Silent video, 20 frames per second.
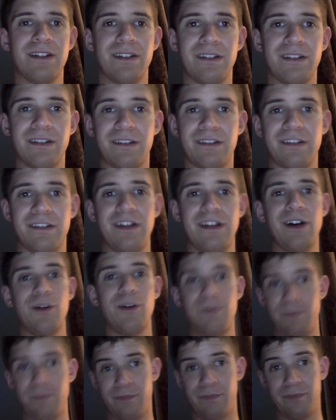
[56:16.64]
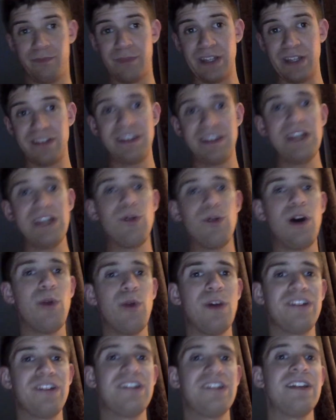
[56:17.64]
So, see you all
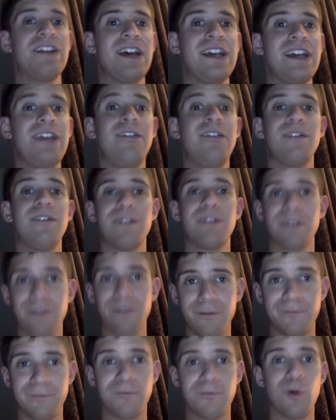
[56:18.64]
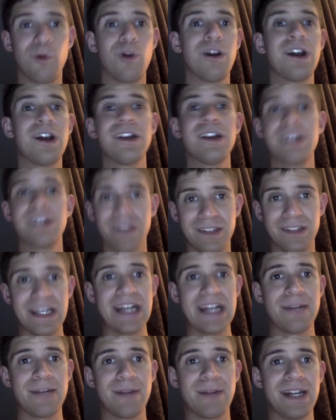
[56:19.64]
Wednesday night for
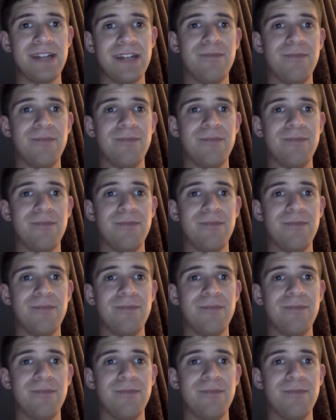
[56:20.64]
Dynamite.